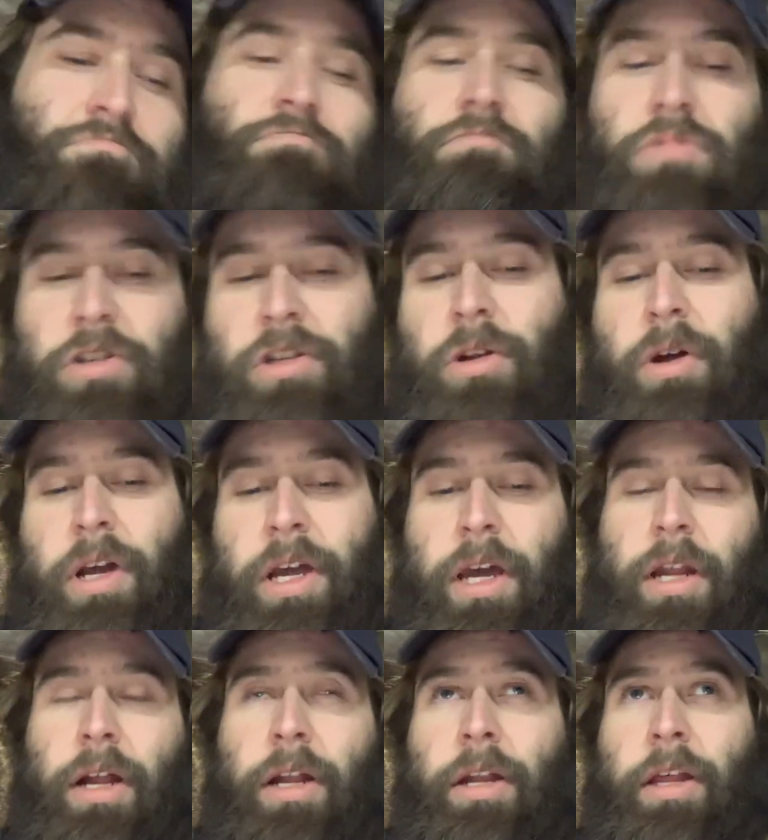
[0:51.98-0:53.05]
So I get
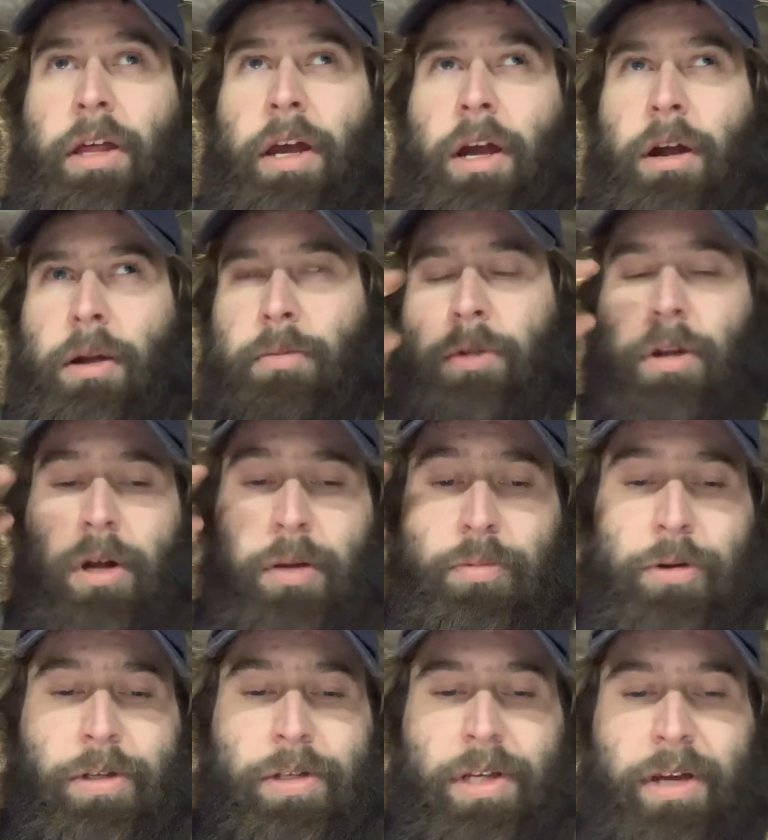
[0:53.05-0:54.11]
under there, I
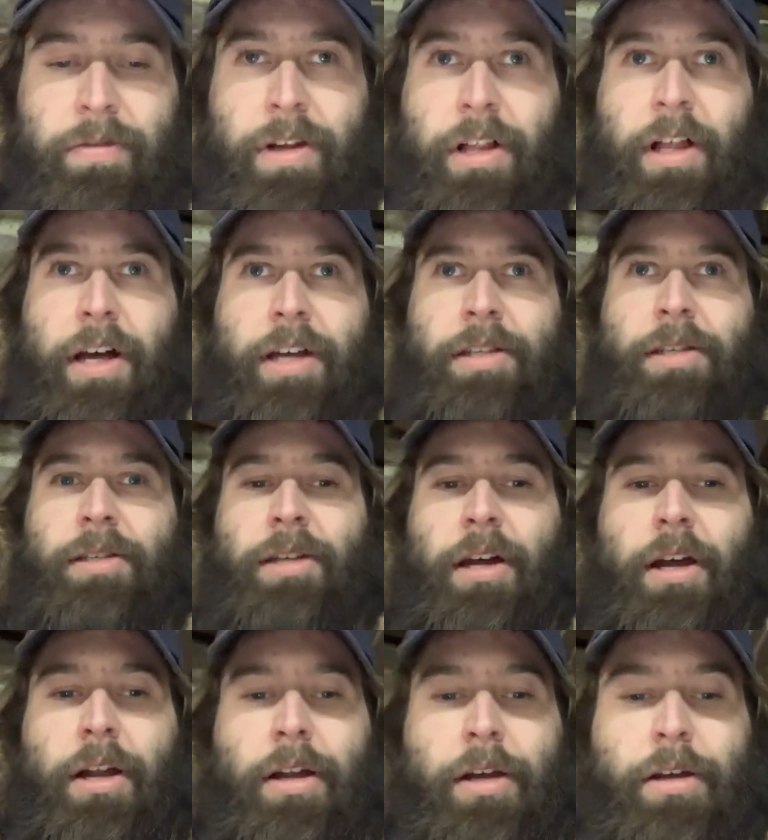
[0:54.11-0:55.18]
put safety glasses
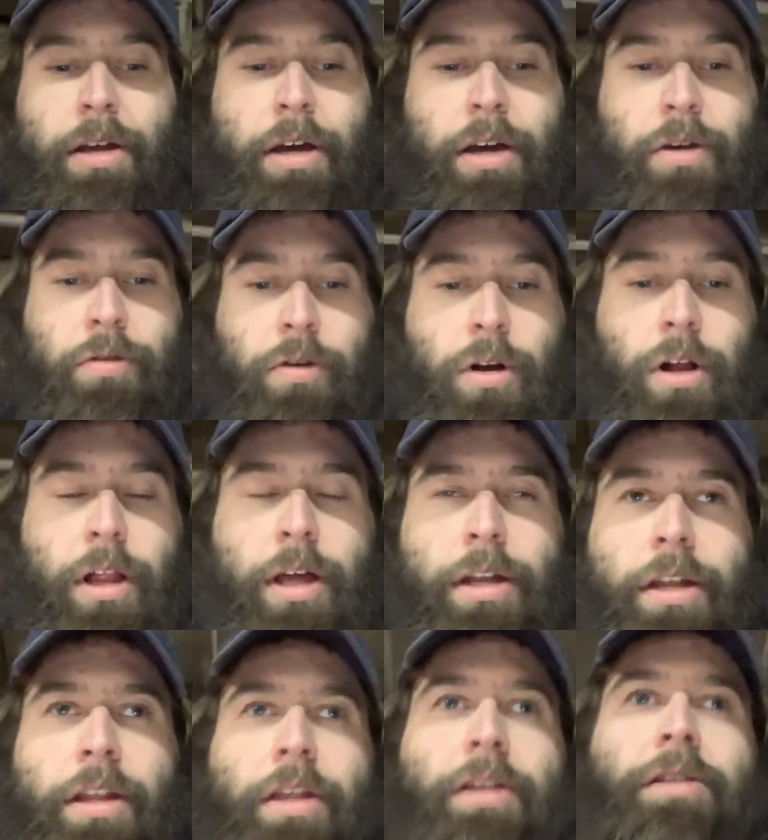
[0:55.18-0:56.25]
on, and I crawl
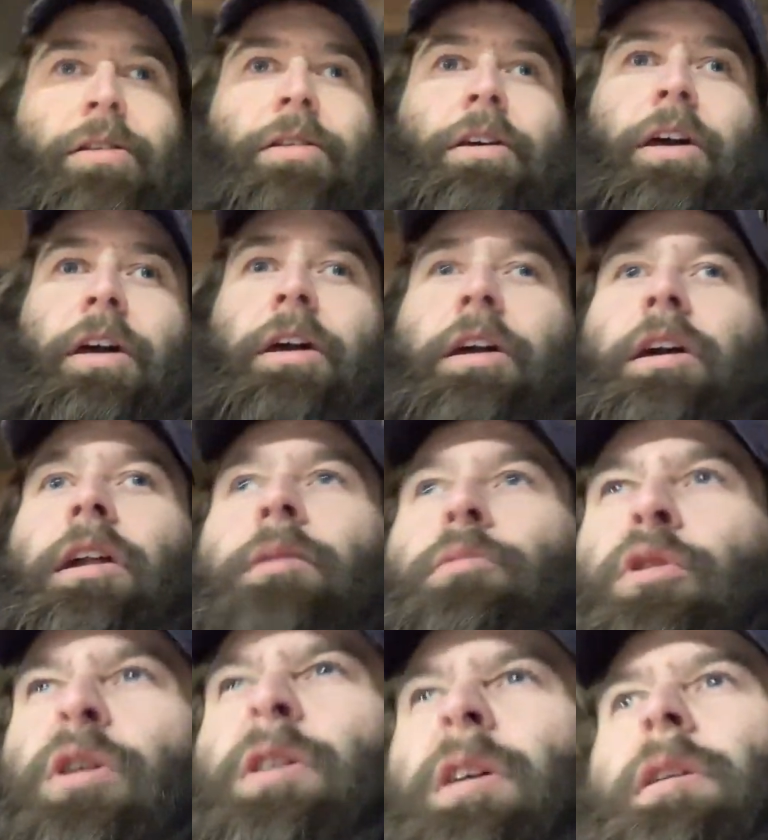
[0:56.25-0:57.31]
under this thing, and I'm
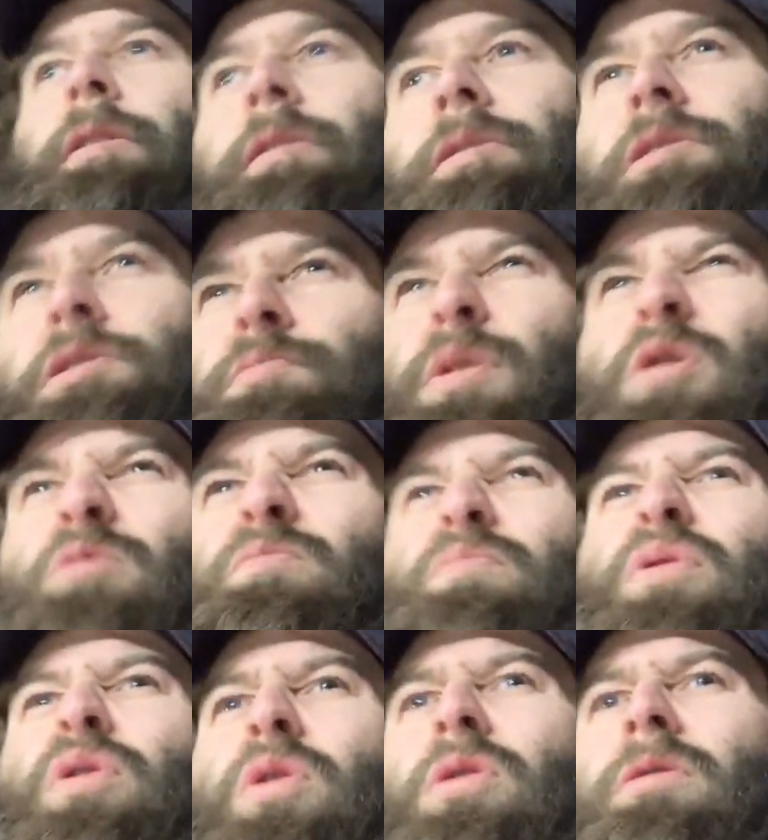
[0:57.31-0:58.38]
looking, and there's smoke
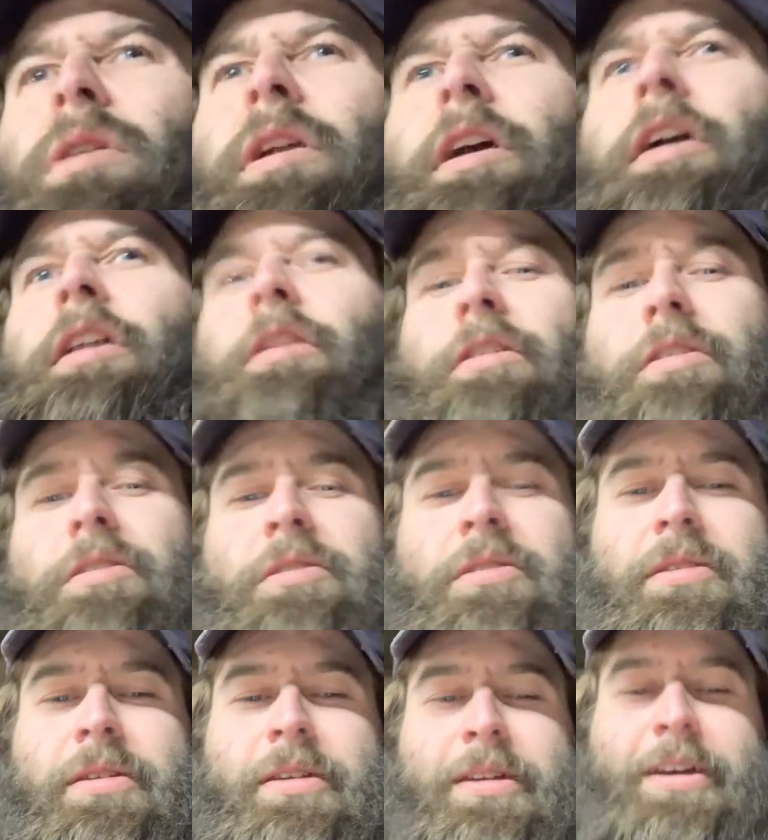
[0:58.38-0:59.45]
pouring out of this,
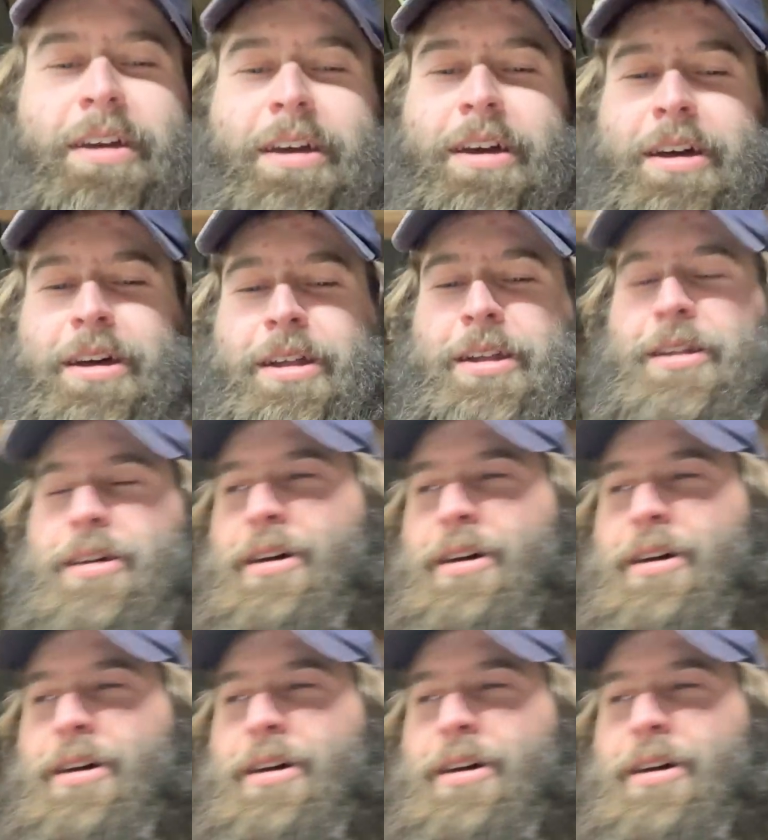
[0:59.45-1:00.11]
and